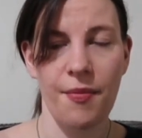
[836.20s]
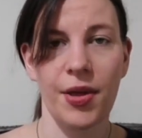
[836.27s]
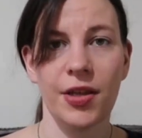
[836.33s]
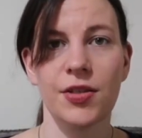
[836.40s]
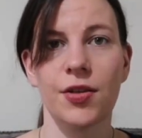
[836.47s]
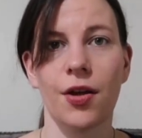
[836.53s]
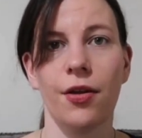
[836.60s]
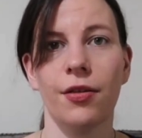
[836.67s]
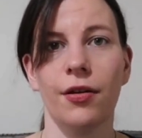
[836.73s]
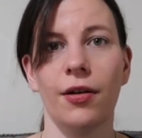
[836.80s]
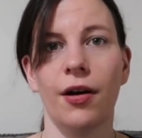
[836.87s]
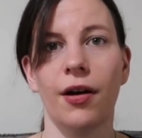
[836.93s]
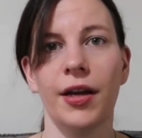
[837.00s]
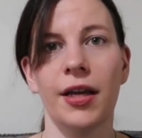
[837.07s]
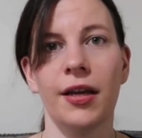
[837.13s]
so
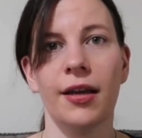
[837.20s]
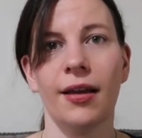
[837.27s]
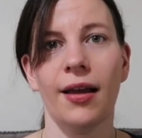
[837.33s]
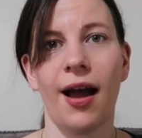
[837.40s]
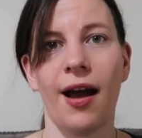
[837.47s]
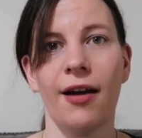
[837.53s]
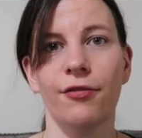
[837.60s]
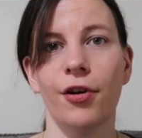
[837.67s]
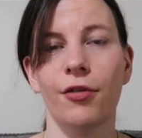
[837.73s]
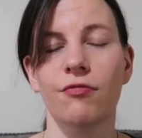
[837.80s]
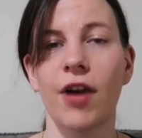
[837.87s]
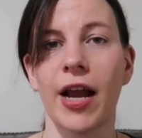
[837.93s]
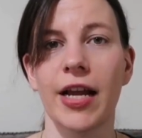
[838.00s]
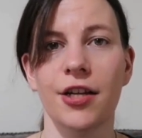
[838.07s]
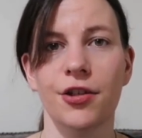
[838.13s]
that I have a
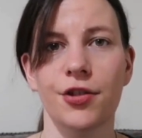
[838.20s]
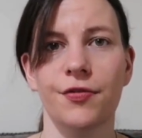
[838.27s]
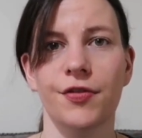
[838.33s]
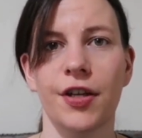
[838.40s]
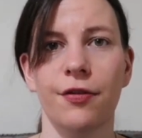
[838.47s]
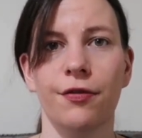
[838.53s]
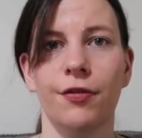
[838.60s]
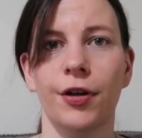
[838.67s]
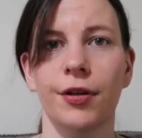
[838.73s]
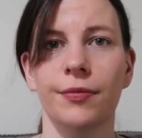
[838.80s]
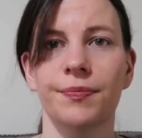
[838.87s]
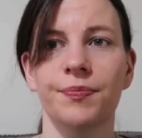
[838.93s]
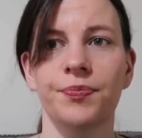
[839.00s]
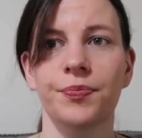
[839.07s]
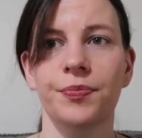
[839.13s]
range of different
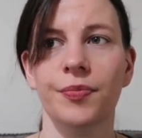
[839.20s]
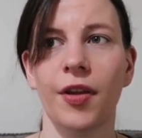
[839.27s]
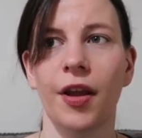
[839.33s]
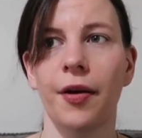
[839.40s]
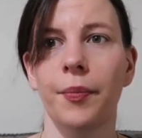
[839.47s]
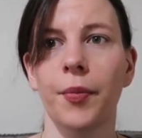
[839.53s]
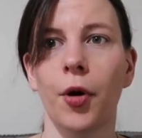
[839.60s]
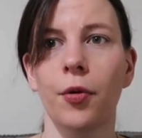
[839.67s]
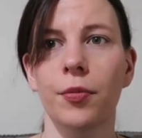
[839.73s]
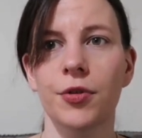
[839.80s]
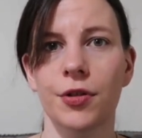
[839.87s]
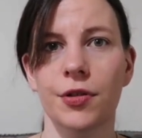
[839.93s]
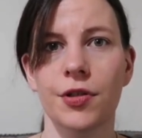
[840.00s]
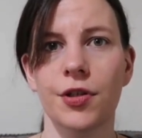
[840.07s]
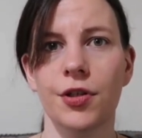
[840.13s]

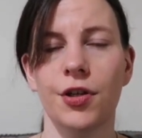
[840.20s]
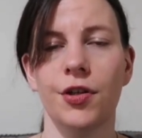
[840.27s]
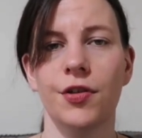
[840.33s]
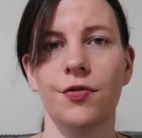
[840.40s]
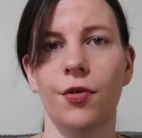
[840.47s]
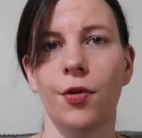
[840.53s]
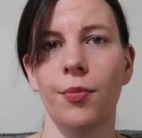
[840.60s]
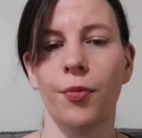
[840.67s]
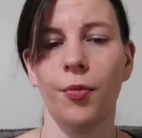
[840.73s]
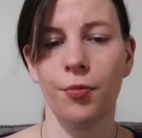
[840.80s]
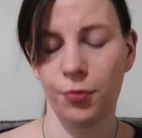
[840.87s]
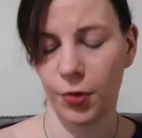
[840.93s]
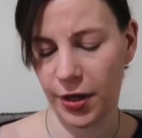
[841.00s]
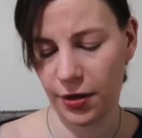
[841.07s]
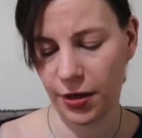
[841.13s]
options to choose from
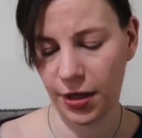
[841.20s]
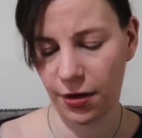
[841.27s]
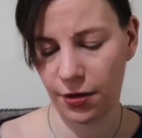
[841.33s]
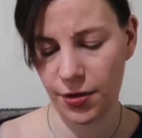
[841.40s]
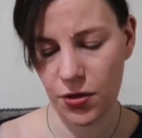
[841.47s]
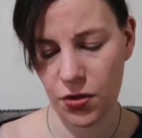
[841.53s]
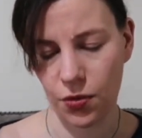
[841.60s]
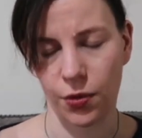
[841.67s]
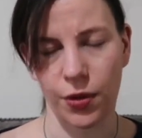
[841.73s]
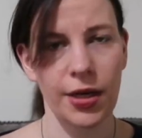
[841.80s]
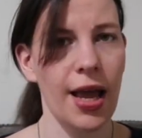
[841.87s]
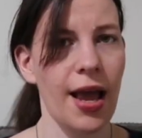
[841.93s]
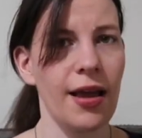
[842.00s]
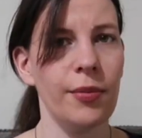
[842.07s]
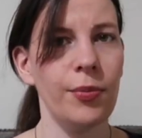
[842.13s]
when I cast on a